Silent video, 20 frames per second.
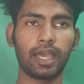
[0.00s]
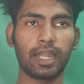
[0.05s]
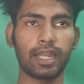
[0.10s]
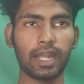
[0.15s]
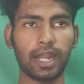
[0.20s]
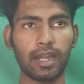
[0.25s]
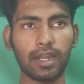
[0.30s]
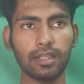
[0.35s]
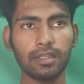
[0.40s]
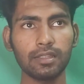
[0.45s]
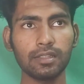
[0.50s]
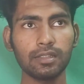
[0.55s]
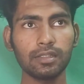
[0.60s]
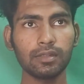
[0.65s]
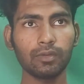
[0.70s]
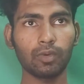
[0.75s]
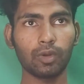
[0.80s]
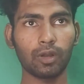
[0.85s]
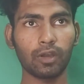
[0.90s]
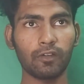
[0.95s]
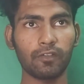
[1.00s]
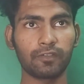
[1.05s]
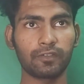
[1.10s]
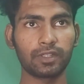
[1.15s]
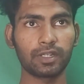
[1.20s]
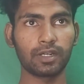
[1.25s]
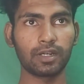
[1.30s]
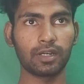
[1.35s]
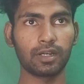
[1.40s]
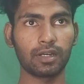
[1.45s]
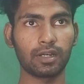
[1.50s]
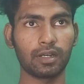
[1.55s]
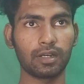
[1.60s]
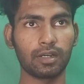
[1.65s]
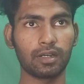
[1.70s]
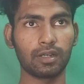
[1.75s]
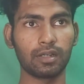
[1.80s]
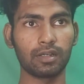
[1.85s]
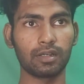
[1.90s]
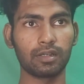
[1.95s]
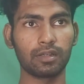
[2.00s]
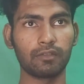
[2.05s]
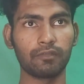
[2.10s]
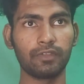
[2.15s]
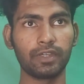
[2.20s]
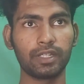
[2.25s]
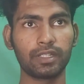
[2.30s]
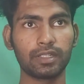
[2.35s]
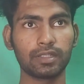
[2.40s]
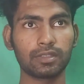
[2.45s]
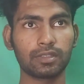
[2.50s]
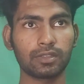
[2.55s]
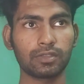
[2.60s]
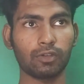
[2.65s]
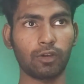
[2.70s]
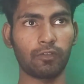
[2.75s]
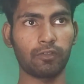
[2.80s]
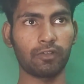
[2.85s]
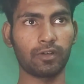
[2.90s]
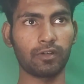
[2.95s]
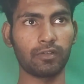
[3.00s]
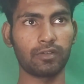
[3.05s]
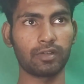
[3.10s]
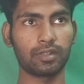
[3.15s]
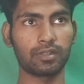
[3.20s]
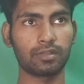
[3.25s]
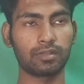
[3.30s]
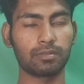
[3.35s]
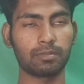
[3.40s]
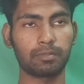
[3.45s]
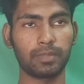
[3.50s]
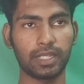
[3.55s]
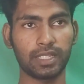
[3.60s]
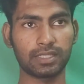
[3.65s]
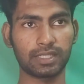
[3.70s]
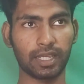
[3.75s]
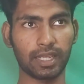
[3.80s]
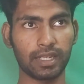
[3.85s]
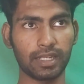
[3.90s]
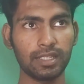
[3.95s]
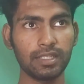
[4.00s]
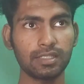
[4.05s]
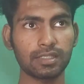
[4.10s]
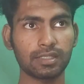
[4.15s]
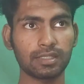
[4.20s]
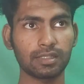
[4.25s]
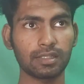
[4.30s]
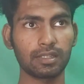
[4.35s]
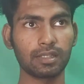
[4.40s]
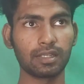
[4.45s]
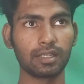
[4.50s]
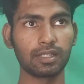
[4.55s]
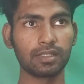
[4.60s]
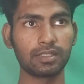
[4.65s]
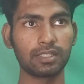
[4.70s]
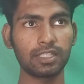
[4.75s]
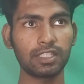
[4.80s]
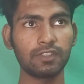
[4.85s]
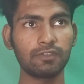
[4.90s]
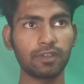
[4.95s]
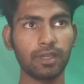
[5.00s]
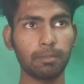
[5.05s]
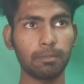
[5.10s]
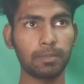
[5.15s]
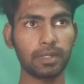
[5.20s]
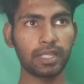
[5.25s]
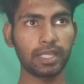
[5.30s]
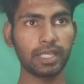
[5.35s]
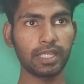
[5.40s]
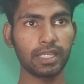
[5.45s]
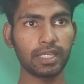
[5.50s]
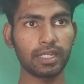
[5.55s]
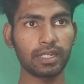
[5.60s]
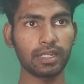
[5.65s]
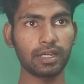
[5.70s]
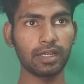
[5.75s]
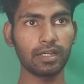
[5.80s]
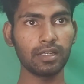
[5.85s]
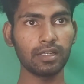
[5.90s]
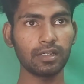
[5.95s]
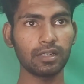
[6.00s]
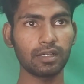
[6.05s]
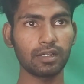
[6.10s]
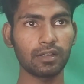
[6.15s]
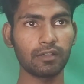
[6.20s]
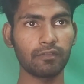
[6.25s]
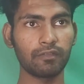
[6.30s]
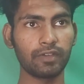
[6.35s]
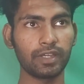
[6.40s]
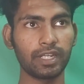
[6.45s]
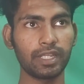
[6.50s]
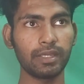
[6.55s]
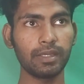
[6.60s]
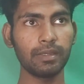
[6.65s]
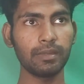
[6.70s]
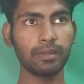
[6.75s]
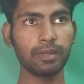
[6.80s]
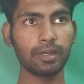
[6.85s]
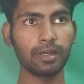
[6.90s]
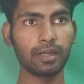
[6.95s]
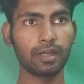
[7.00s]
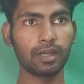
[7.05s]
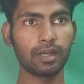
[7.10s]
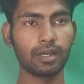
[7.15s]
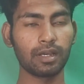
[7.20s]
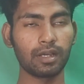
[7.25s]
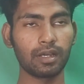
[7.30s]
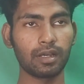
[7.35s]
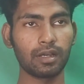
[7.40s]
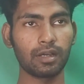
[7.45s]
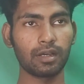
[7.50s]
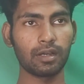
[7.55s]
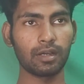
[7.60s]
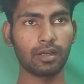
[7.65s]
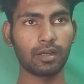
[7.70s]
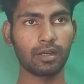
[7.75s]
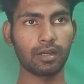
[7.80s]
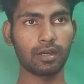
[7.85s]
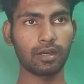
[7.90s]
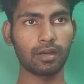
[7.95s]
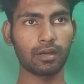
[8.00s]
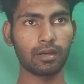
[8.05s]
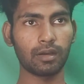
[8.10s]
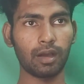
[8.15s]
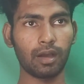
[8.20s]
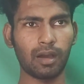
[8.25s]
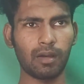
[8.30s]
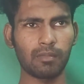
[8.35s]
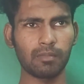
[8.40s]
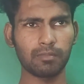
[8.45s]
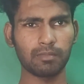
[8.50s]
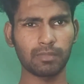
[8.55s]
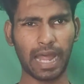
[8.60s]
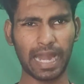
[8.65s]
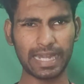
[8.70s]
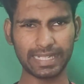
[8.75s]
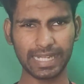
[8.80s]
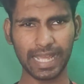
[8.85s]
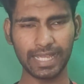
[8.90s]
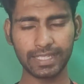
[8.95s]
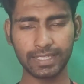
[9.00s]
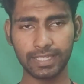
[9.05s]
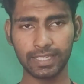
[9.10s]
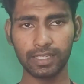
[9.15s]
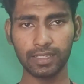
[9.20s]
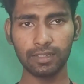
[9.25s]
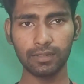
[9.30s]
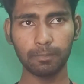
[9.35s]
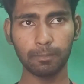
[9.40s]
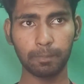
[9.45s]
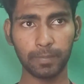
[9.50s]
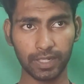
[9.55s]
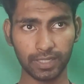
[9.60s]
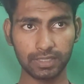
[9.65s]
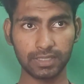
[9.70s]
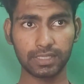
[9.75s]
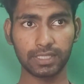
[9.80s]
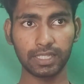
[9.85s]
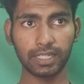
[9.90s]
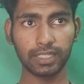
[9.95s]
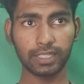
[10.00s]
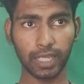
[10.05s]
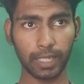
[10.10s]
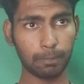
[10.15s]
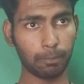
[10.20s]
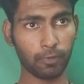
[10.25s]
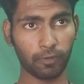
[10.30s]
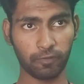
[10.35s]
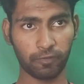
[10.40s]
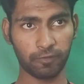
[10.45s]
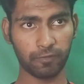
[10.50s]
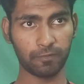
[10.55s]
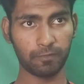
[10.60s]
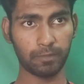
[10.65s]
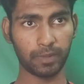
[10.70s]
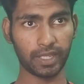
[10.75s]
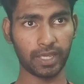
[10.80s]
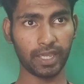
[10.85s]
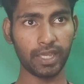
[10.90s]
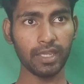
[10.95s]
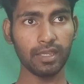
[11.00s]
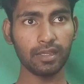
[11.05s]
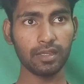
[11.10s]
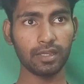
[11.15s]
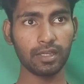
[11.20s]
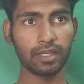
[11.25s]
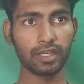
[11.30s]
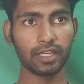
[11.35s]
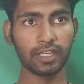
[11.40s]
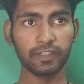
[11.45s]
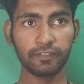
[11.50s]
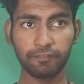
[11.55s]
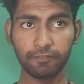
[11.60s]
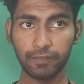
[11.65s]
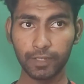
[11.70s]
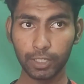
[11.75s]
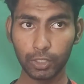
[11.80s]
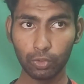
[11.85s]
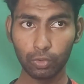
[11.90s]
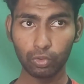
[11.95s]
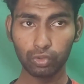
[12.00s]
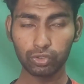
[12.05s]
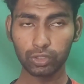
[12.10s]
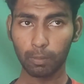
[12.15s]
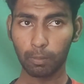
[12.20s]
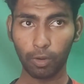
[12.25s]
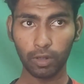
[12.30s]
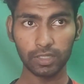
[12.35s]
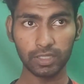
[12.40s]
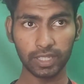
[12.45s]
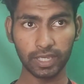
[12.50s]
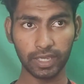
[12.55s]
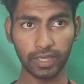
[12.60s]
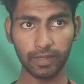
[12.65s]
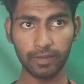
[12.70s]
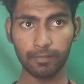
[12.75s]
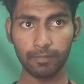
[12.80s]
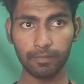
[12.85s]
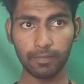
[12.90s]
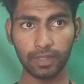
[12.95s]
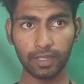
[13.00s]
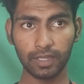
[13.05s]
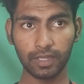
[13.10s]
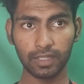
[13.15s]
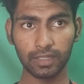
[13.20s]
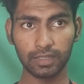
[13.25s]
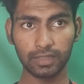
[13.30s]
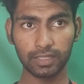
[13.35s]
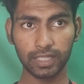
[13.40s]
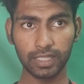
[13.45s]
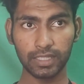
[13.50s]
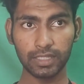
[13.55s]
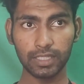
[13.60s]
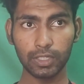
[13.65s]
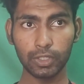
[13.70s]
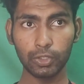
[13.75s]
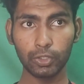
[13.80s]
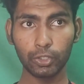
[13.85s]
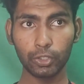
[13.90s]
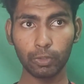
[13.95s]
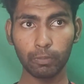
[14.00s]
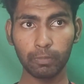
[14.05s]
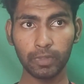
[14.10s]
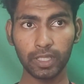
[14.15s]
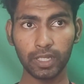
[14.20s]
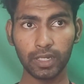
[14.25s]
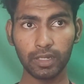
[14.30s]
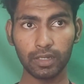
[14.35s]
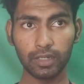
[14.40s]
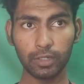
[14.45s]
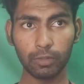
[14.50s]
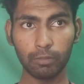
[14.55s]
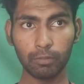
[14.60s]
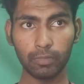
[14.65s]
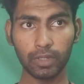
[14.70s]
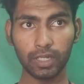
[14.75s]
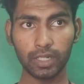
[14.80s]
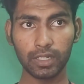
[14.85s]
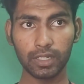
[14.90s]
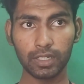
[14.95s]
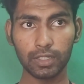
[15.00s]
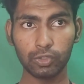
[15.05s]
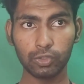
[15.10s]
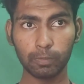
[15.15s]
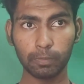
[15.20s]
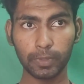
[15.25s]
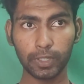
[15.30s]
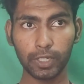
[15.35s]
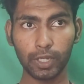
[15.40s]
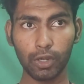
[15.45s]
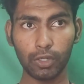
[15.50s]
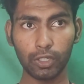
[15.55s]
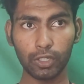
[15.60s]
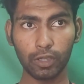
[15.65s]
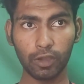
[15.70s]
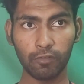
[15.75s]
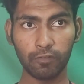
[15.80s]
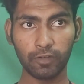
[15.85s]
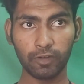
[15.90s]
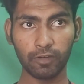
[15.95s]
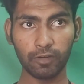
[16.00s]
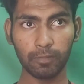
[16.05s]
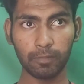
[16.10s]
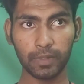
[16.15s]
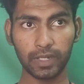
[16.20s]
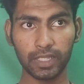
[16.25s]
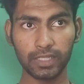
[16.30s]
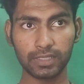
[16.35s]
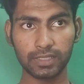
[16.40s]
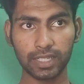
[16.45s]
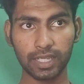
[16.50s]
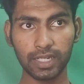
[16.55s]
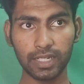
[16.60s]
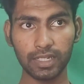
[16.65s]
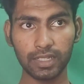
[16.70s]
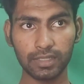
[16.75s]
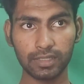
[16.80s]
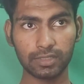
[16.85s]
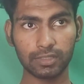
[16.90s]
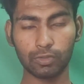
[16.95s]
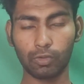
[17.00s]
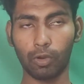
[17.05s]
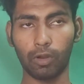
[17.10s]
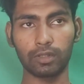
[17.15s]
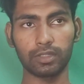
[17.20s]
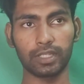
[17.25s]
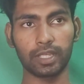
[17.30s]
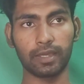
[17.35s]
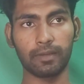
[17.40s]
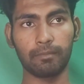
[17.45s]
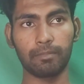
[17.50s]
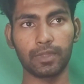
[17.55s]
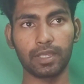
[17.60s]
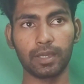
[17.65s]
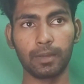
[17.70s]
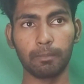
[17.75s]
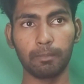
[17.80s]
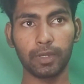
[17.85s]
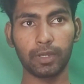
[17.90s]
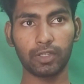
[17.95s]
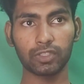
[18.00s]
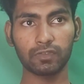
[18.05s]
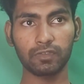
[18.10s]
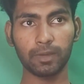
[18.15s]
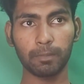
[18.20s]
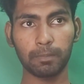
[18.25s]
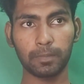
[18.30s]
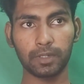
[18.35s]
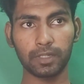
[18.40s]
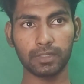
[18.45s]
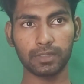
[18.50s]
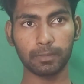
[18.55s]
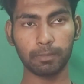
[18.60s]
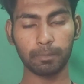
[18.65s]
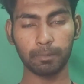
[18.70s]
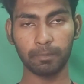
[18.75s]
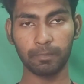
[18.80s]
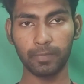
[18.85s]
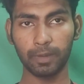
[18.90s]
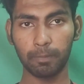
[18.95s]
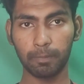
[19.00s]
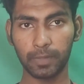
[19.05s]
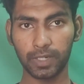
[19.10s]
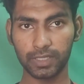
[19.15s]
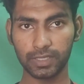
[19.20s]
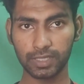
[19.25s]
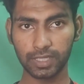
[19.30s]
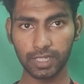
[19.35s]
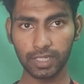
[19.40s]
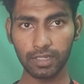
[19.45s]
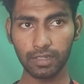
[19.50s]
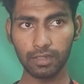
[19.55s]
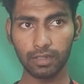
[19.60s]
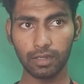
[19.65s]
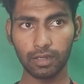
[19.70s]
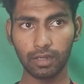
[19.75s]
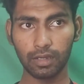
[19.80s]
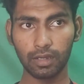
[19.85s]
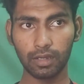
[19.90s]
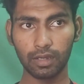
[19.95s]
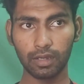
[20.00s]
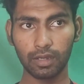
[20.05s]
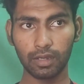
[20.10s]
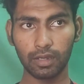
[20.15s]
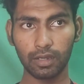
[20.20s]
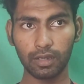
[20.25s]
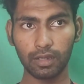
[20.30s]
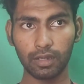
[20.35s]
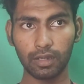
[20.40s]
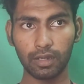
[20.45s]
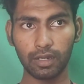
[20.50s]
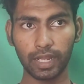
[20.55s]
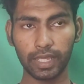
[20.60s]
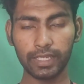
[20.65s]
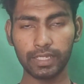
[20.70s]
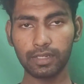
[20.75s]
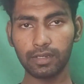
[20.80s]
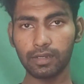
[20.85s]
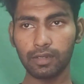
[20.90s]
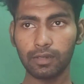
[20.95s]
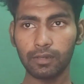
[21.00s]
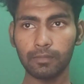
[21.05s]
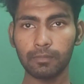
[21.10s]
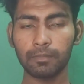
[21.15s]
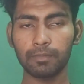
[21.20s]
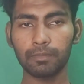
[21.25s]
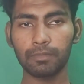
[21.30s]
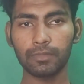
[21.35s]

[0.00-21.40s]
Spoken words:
And another one of the weaknesses of our playstyle is, since we are playing in a very uh, attacking, pressing type of play, if we lose the ball there, then the numerical superiority of our playstyle is gone there, because we're pressing like a